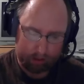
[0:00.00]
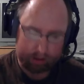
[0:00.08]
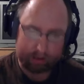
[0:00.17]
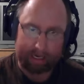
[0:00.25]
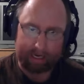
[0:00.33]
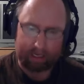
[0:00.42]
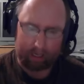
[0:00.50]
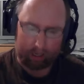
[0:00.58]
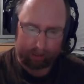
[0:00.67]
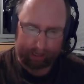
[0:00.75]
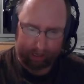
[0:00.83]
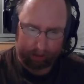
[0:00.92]
Say
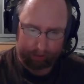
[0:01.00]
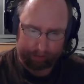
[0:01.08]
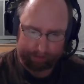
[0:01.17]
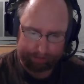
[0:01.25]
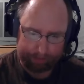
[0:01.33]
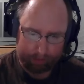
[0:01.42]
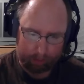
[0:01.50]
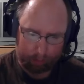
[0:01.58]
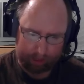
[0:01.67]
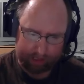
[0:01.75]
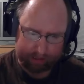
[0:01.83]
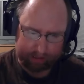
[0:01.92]
not thou,
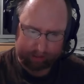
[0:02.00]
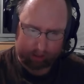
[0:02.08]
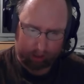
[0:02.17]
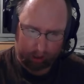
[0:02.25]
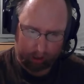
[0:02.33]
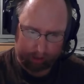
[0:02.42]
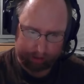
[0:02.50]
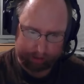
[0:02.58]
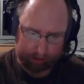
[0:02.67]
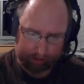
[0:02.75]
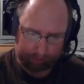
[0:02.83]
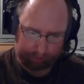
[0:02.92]
What is the cause
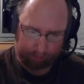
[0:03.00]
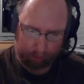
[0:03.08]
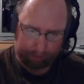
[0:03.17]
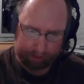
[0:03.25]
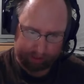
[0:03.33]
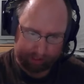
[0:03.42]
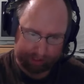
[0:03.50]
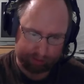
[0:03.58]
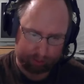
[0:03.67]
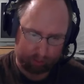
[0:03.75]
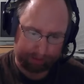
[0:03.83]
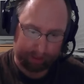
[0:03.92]
that the former
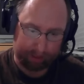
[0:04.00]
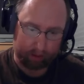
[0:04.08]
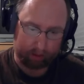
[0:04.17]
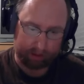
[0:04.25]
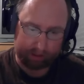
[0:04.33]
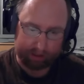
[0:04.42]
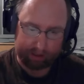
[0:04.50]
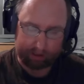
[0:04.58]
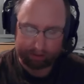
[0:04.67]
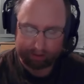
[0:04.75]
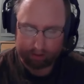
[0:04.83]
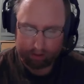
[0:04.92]
days were better than
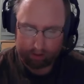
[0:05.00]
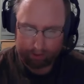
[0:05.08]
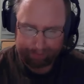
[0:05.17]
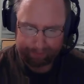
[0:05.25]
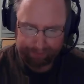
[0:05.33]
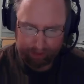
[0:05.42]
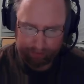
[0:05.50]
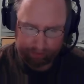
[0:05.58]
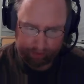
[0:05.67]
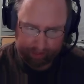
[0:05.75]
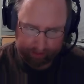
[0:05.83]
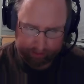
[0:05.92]
these?
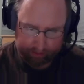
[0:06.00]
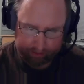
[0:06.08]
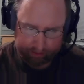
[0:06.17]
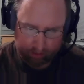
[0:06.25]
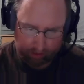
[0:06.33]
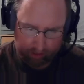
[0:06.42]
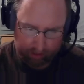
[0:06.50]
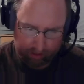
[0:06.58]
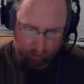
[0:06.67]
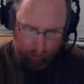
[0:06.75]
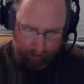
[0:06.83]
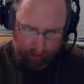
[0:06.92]
For thou dost not
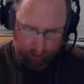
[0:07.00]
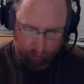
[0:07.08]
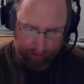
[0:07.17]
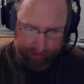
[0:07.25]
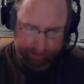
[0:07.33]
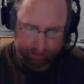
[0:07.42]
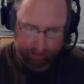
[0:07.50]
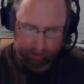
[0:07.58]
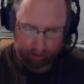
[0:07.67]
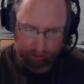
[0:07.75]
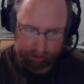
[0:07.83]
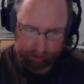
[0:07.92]
inquire
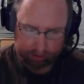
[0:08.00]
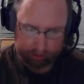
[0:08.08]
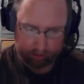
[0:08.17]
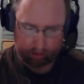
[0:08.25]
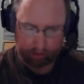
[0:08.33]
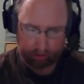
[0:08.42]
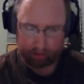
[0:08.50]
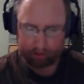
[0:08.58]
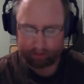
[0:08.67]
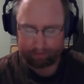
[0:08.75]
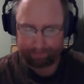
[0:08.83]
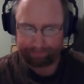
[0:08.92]
wisely concerning us.